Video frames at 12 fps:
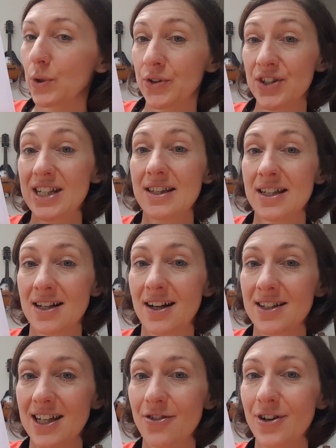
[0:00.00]
will see this
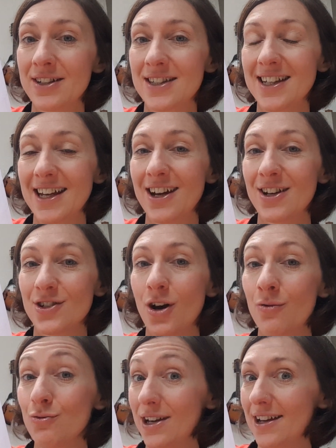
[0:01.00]
idea and see it as
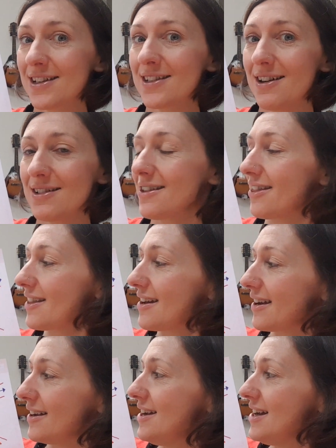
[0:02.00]
a really exciting
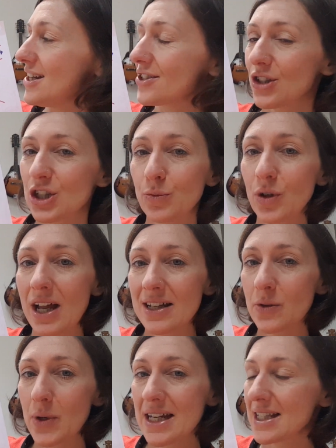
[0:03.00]
thing. So someone
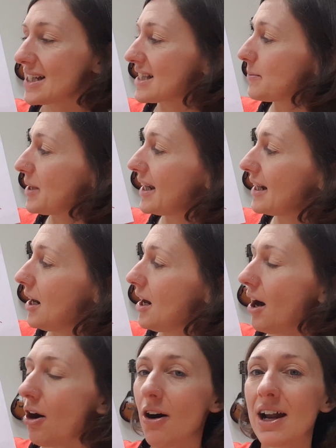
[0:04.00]
last week said to me,
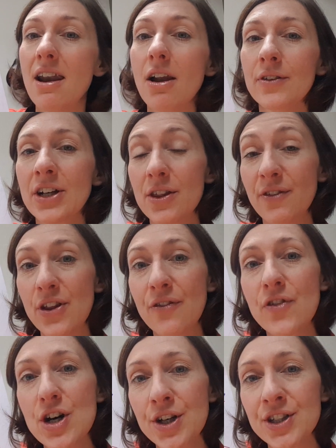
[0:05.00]
oh, I love, for the
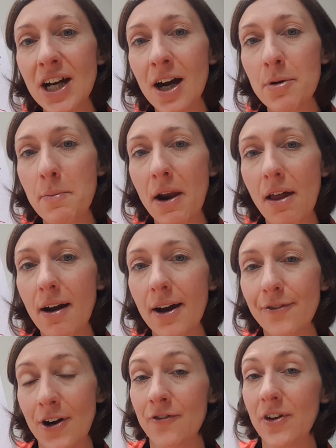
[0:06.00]
first time in my
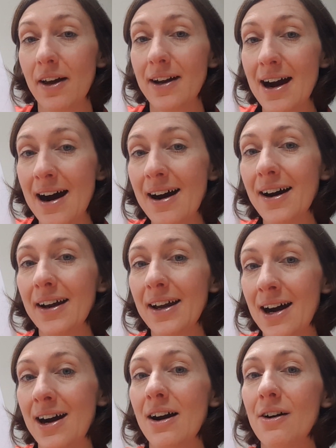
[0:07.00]
life, I feel like I
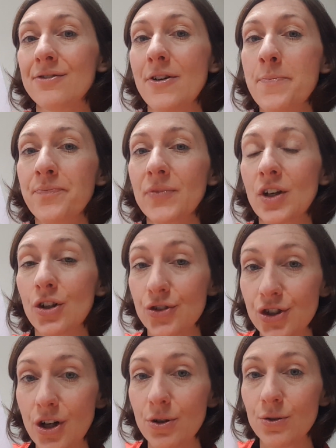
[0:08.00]
have
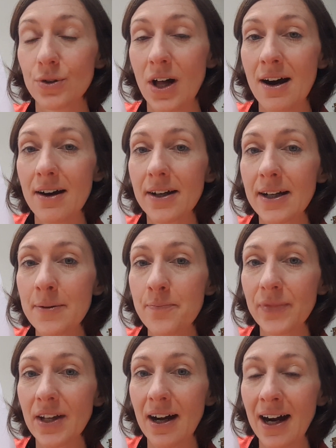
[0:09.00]
control. I
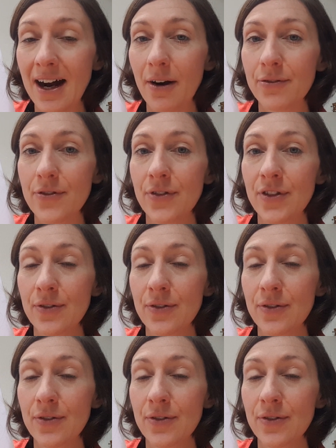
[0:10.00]
have